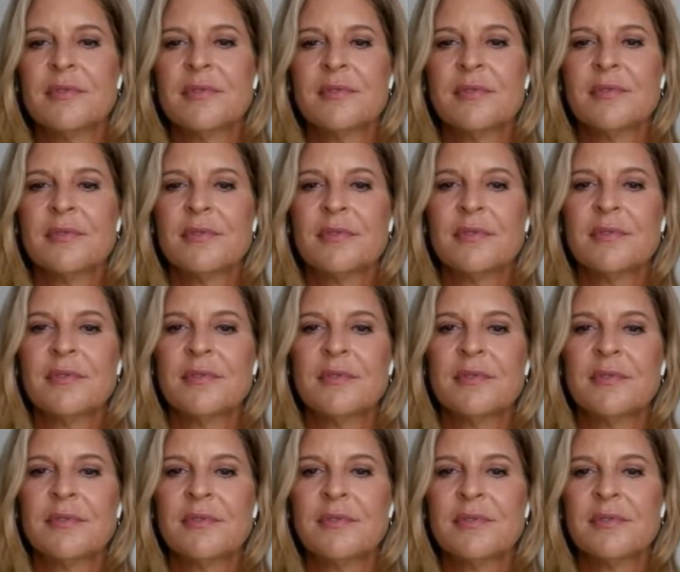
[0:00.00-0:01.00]

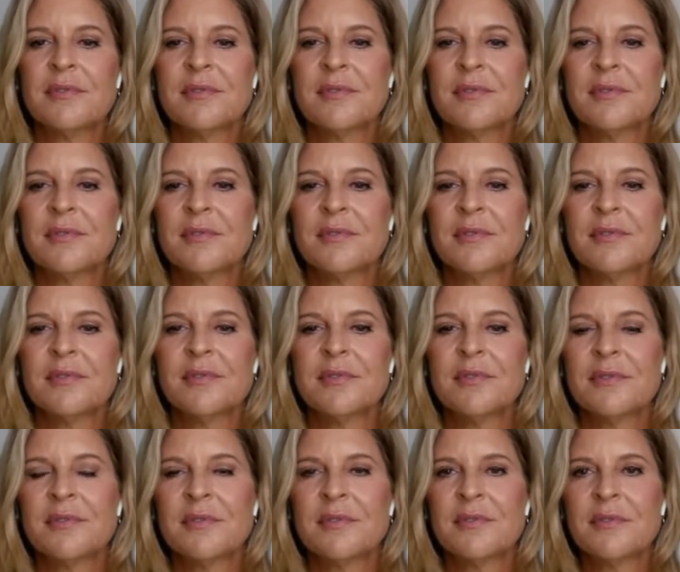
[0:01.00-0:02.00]

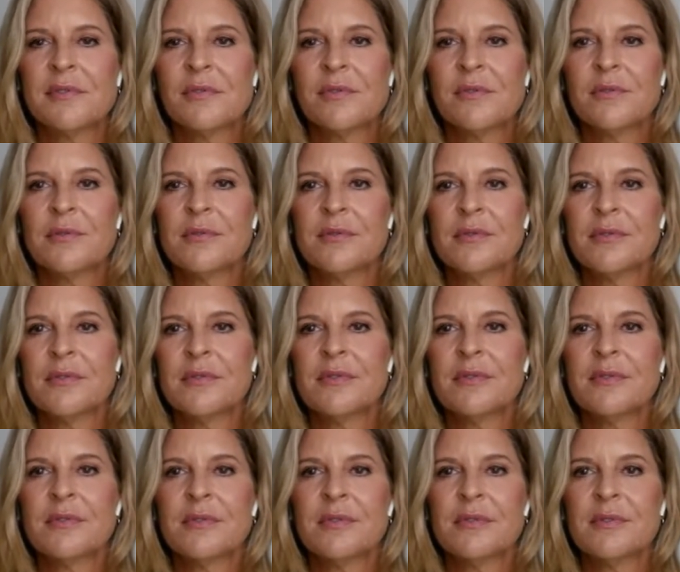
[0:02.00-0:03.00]

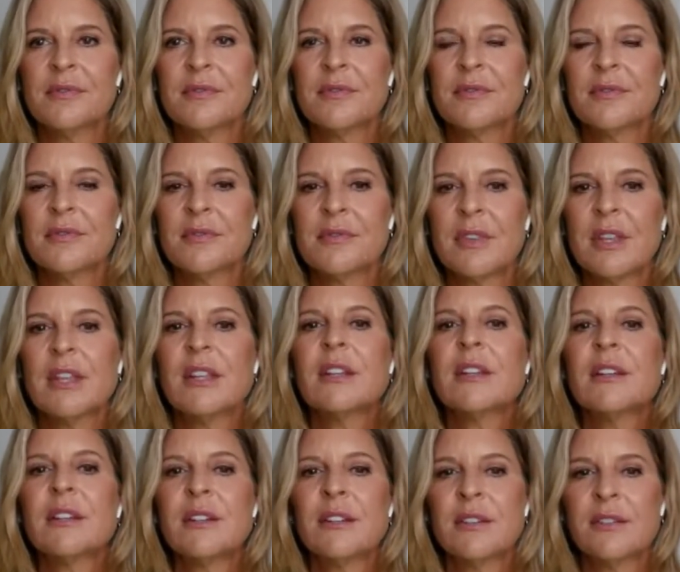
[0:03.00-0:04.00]

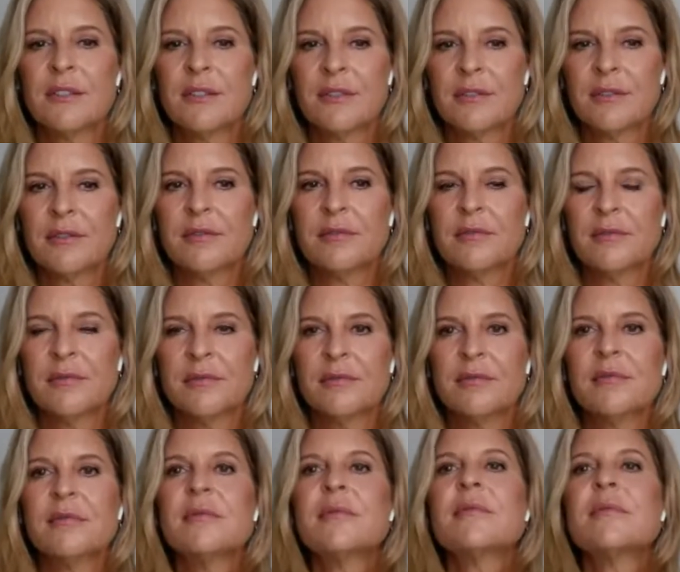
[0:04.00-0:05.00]

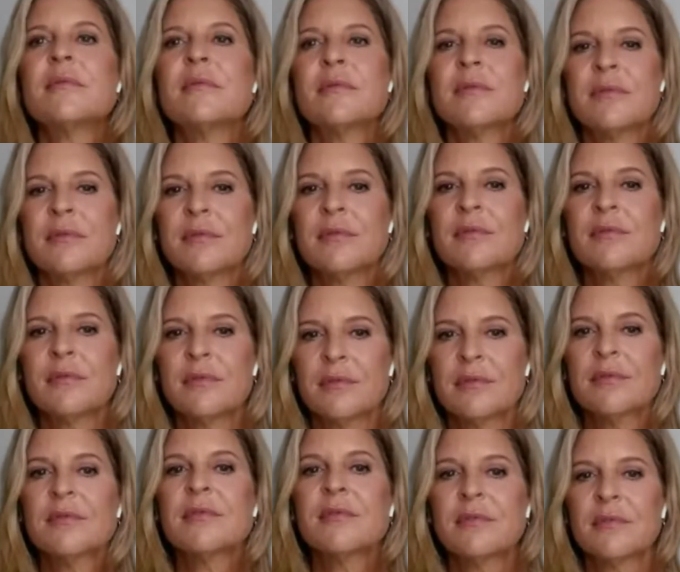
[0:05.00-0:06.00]

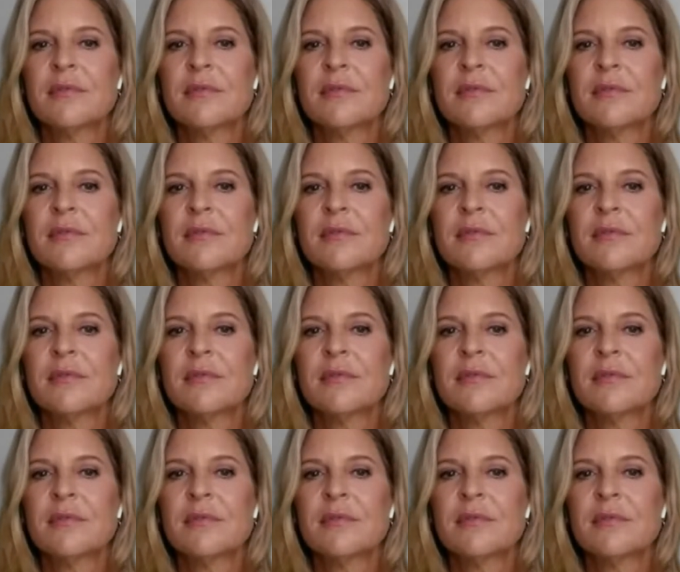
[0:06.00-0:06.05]
This person isn't speaking.